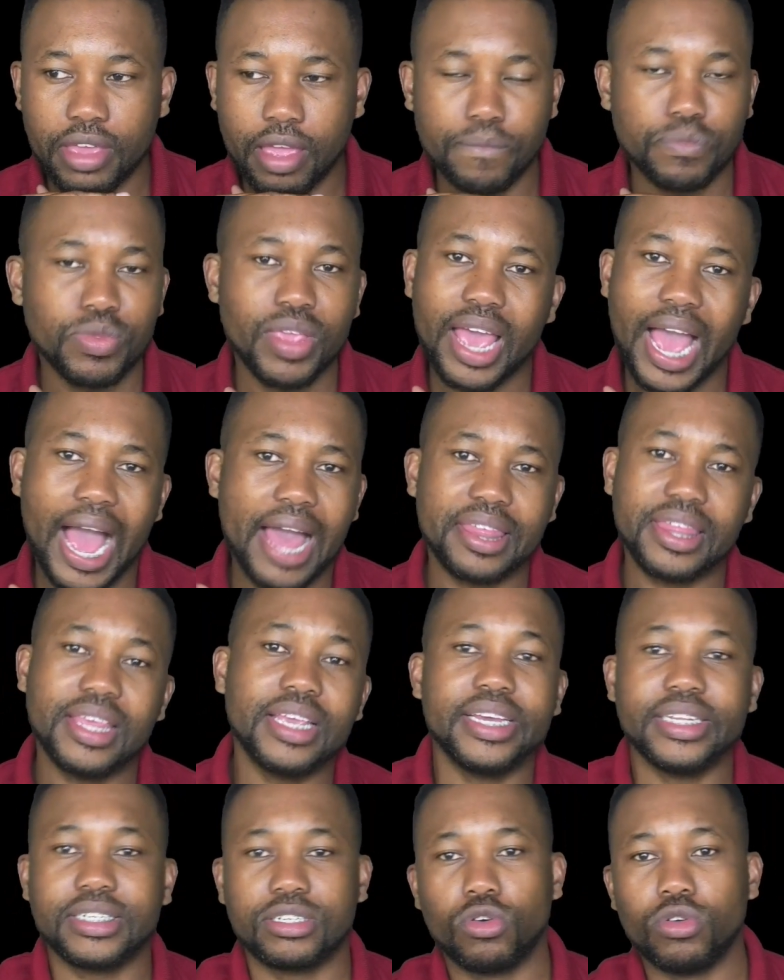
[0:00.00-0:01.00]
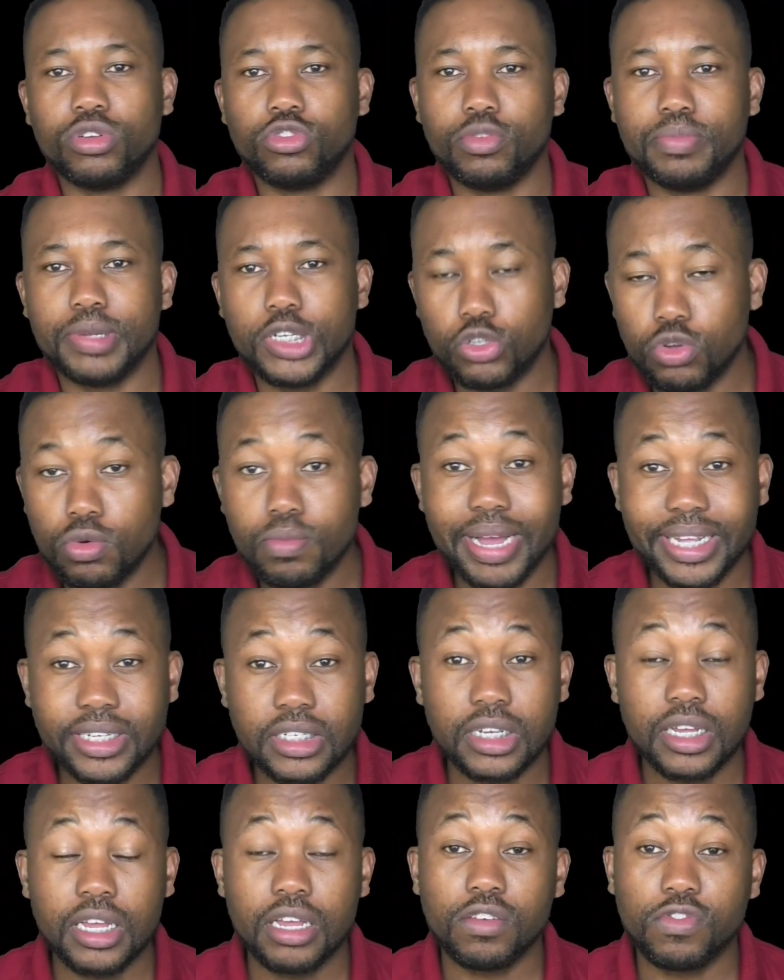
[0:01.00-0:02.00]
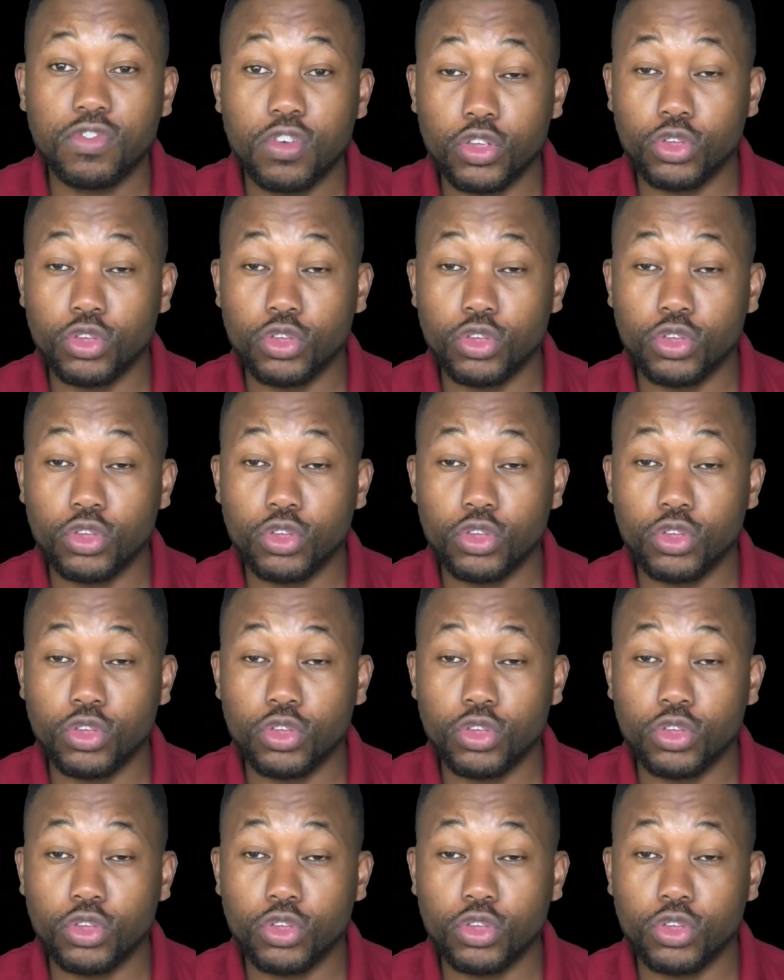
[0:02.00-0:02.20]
I think it's going to be too much for you